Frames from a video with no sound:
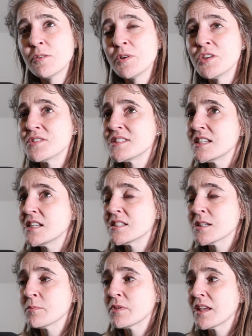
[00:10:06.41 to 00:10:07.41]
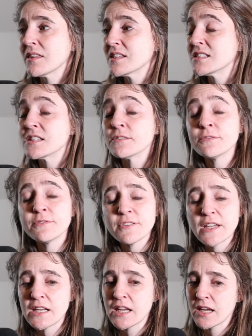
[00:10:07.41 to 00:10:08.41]
When you see something that's
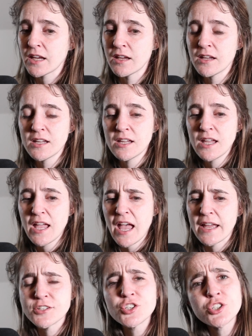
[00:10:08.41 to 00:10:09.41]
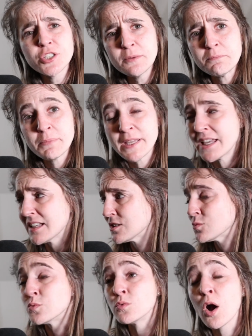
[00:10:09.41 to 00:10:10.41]
defeating and shouldn't be, and
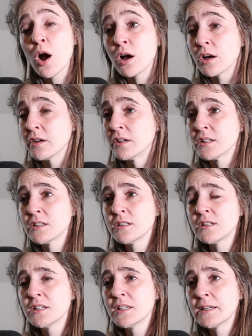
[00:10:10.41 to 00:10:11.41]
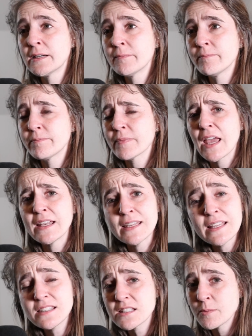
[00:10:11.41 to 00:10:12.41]
it's wrong, and
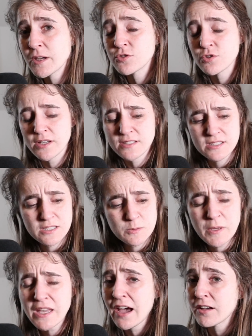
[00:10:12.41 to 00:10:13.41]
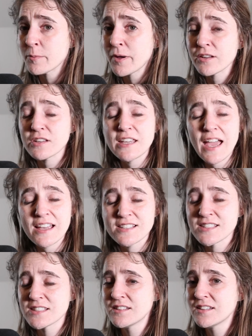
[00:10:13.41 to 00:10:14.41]
needs to be addressed, speak out about it,
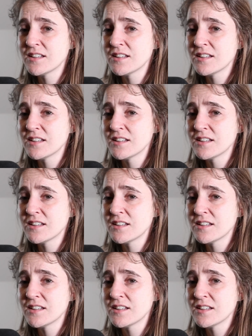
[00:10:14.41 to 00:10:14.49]
yes.